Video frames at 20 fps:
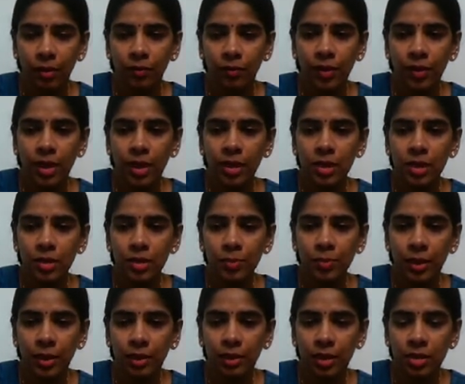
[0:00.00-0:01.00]
various
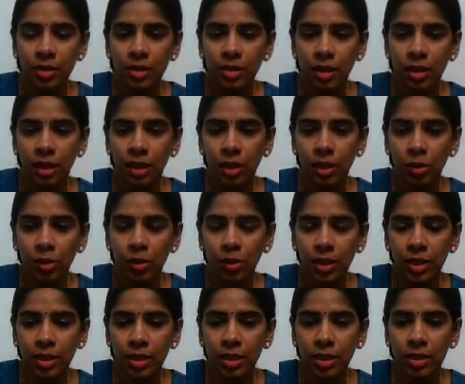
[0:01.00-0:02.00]
methods
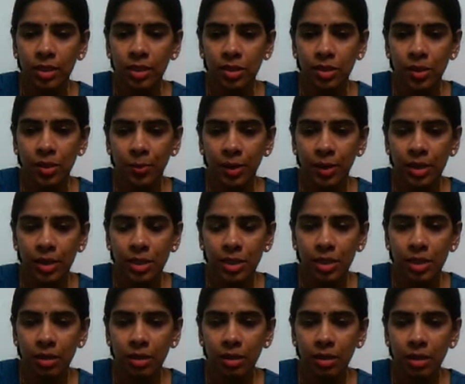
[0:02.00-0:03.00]
included in the
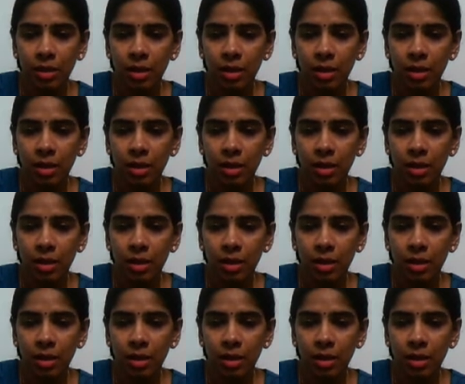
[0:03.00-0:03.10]
separation,